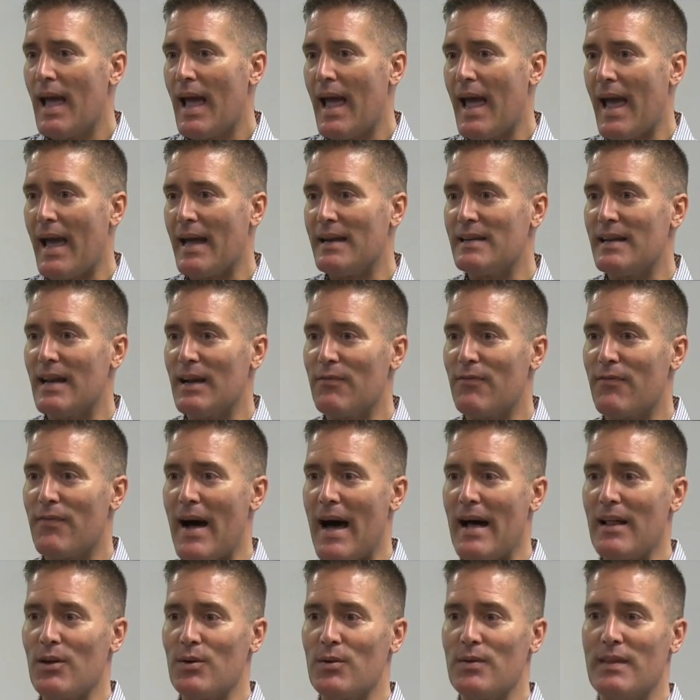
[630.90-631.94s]
and it
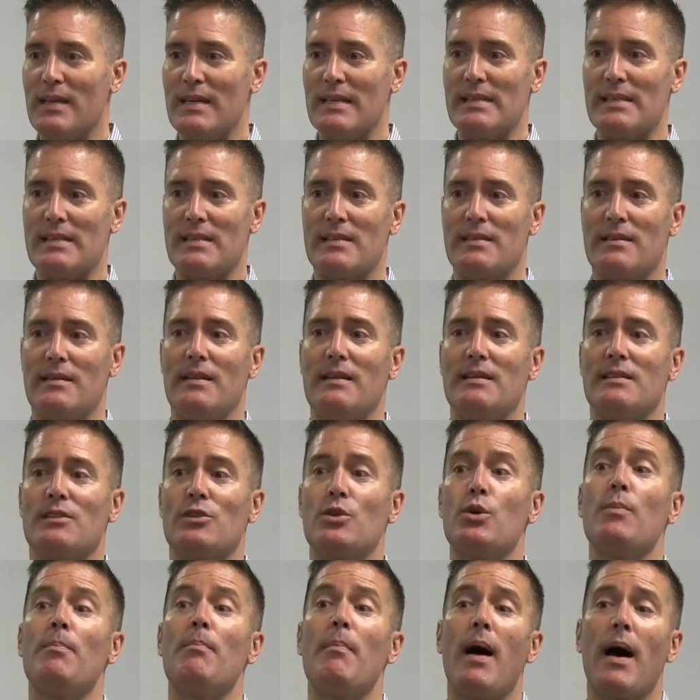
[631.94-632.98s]
followed these
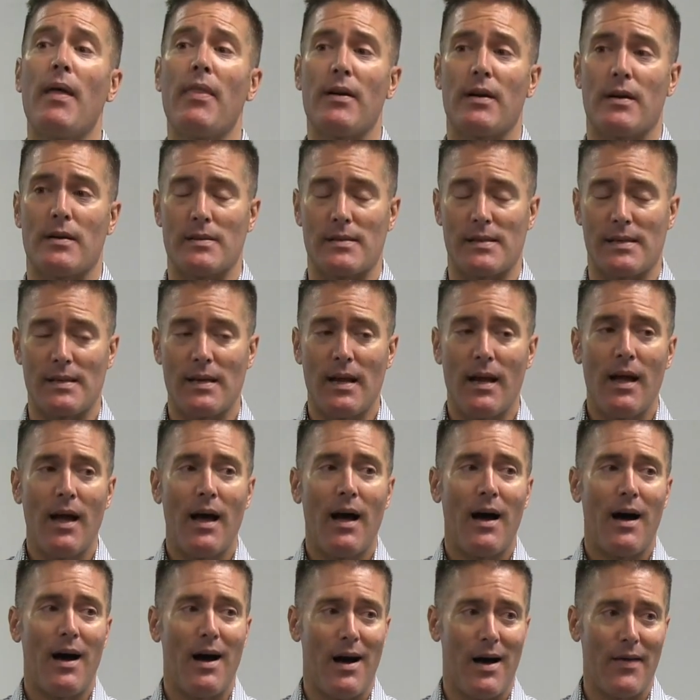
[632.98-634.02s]
two mothers
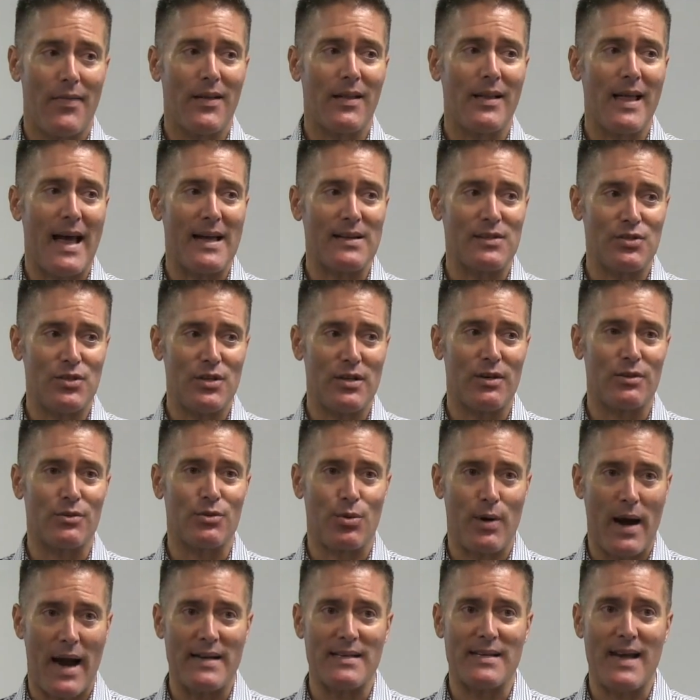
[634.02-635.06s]
on the last year
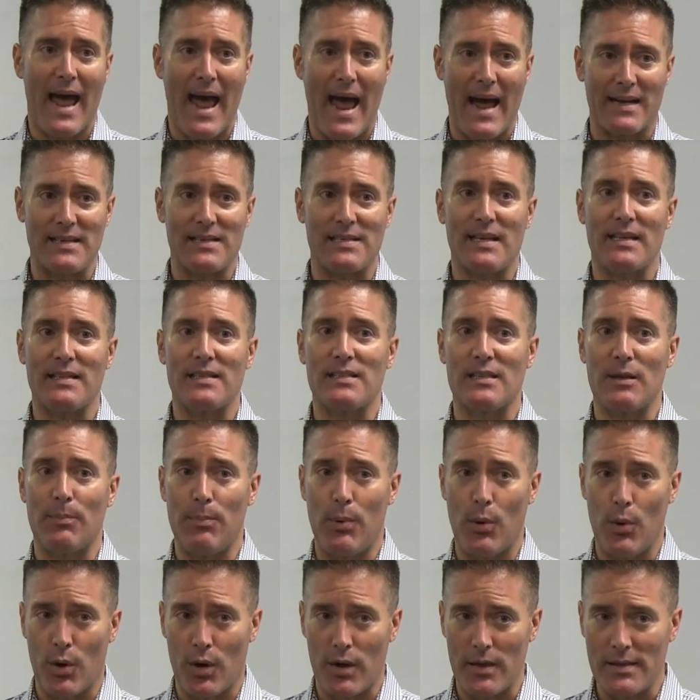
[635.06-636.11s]
trying to access
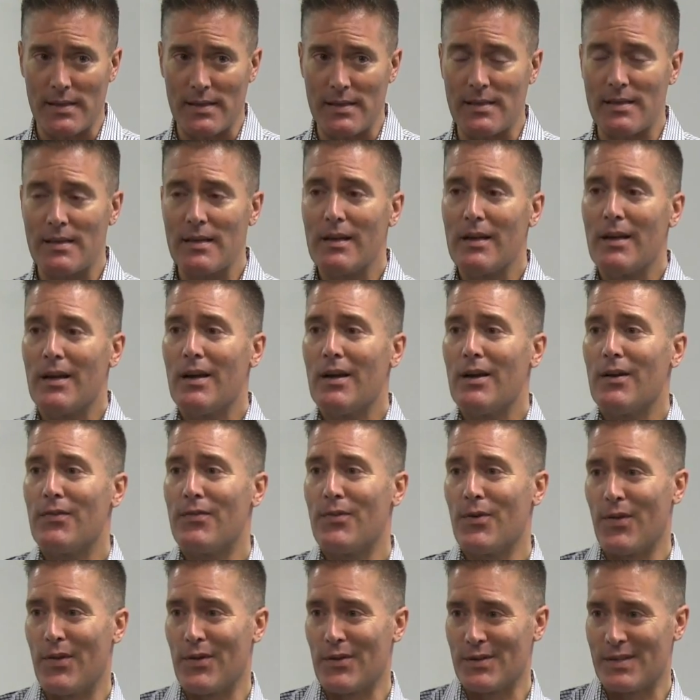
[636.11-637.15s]
supports
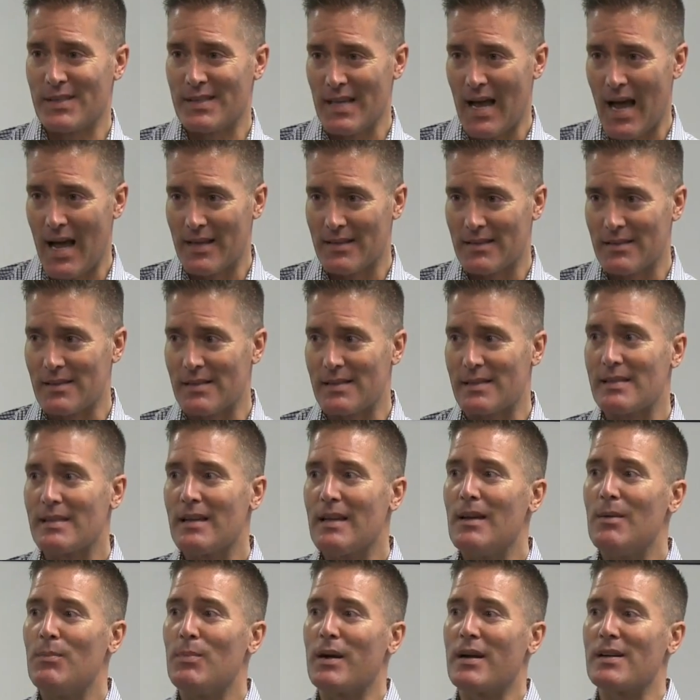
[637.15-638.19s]
for their sons
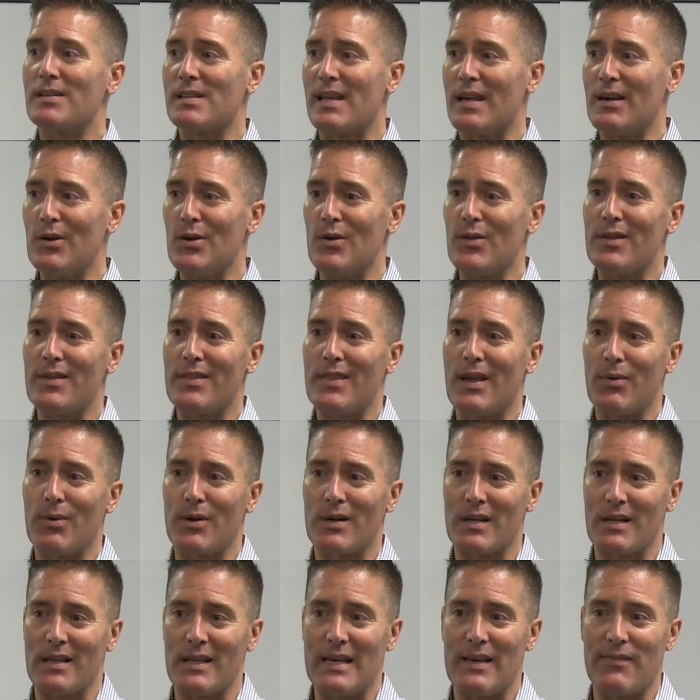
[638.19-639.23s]
because they knew that they were
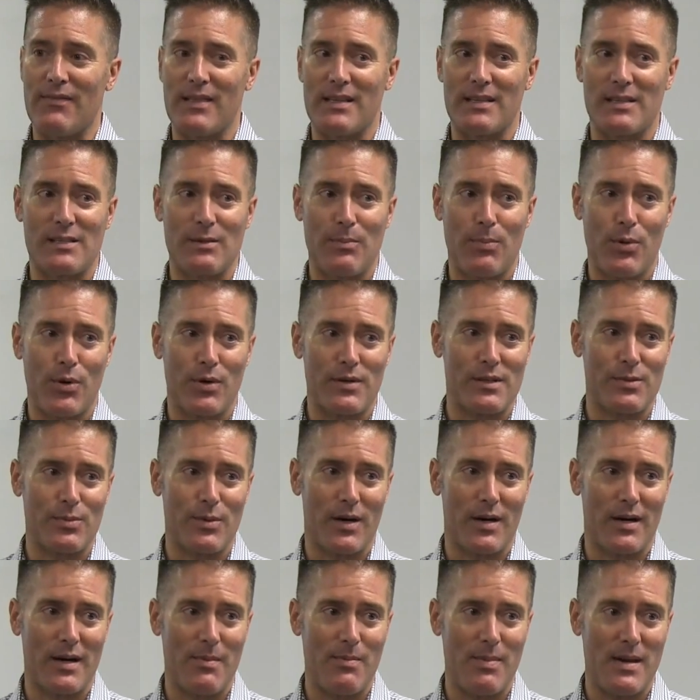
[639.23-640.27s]
going to leave and the supports were
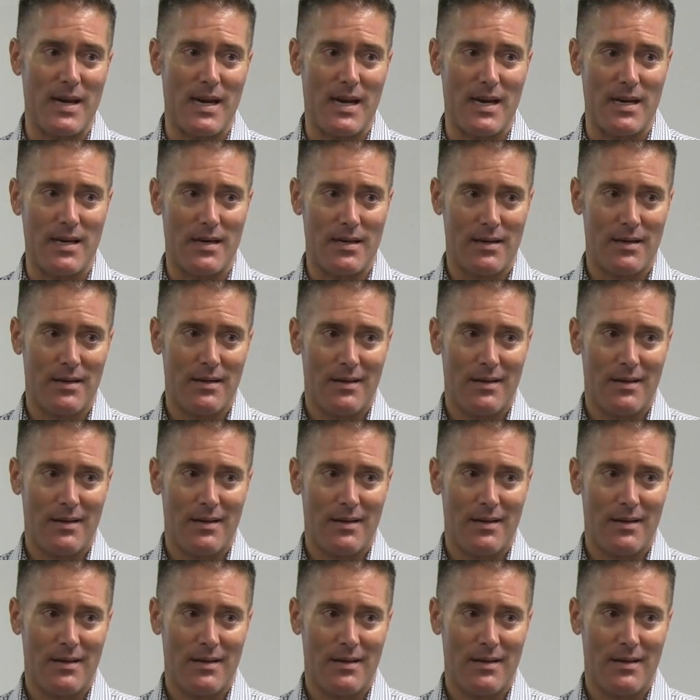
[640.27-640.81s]
going to be